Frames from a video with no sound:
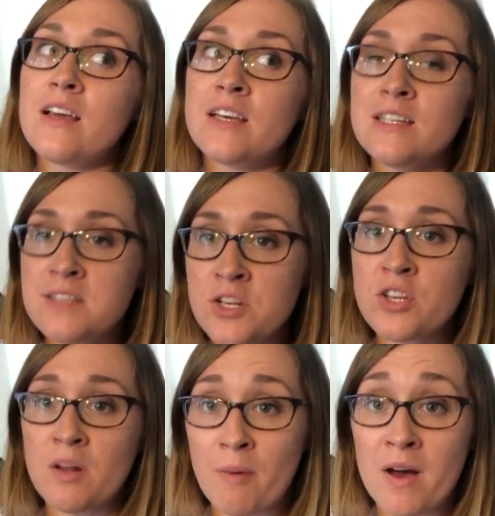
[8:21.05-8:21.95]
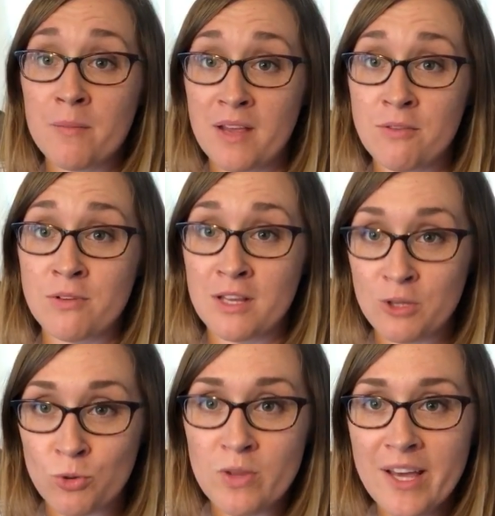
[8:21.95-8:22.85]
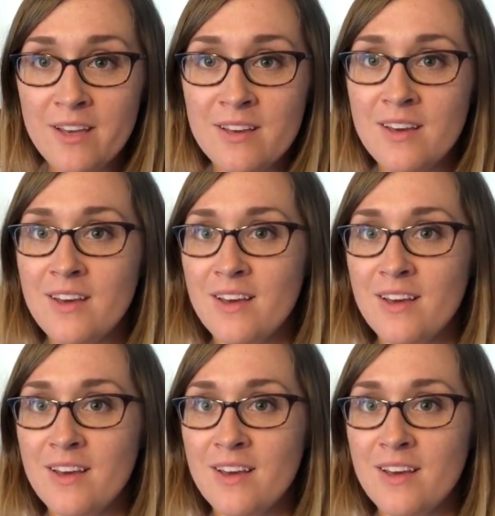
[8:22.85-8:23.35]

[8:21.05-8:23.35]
contingent upon behavior that you like,